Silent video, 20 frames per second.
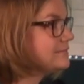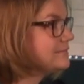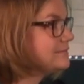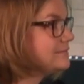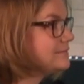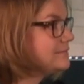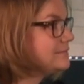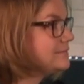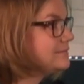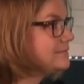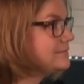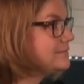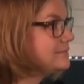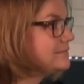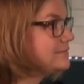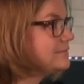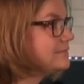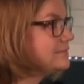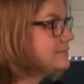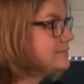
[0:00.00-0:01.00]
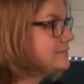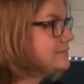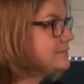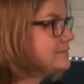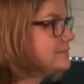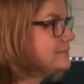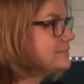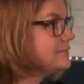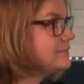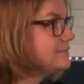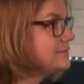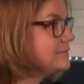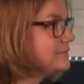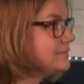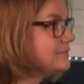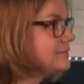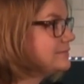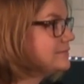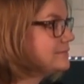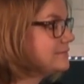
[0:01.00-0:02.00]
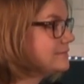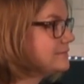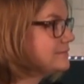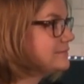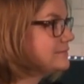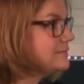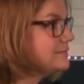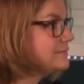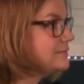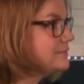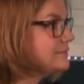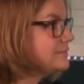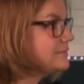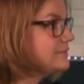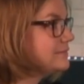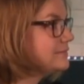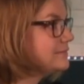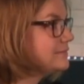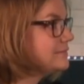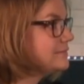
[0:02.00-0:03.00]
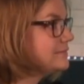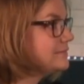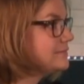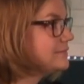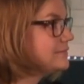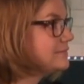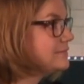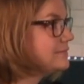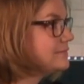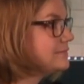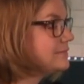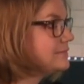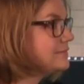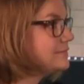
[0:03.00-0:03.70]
(not speaking)